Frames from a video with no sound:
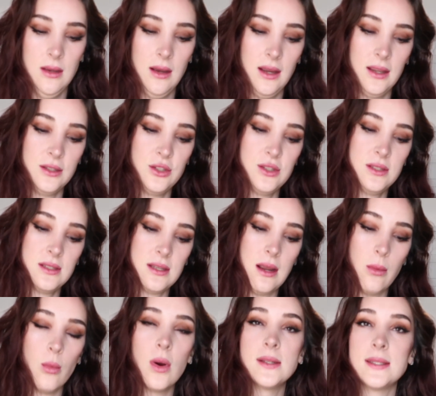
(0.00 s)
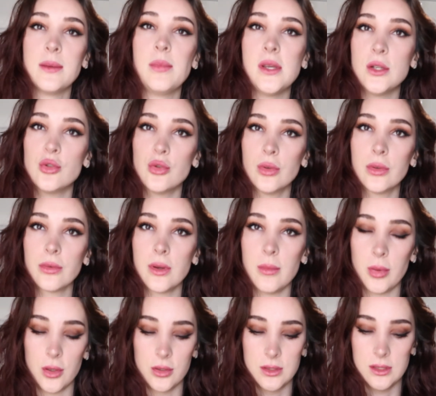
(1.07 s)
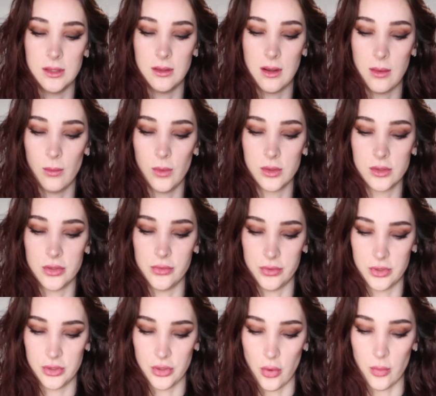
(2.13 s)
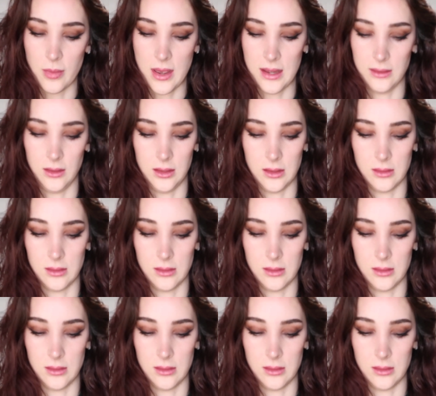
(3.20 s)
I want to be a jewelry person. I want to so badly.